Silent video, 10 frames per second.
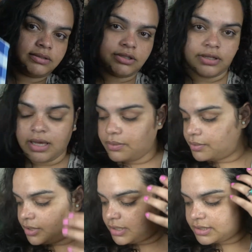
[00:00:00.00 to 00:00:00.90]
So that
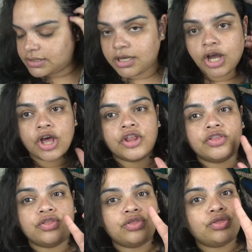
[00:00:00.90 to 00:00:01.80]
was
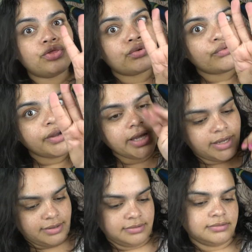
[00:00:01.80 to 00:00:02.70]

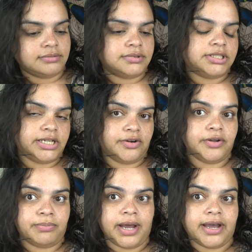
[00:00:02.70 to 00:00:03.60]
3
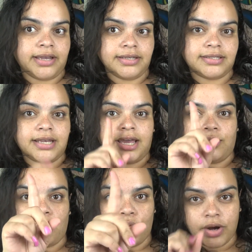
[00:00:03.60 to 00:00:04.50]
cherry pies
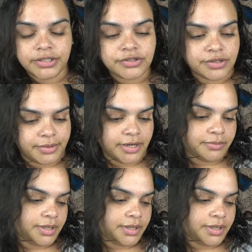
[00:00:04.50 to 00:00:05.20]
and 1 strawberry